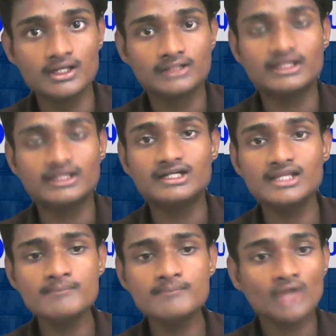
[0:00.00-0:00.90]
the
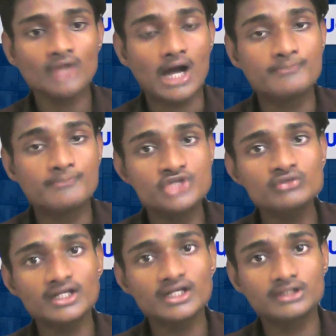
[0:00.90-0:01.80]
team observed
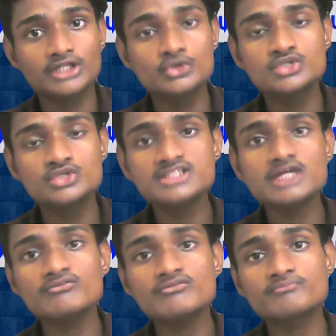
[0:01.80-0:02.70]
that the users are
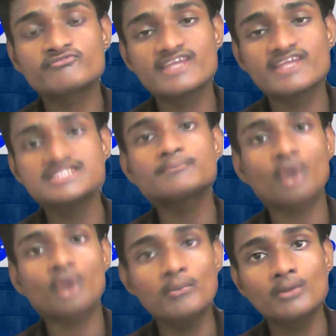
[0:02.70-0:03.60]
facing
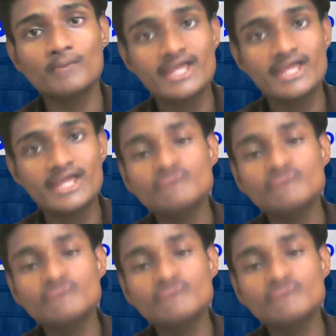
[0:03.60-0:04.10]
problem in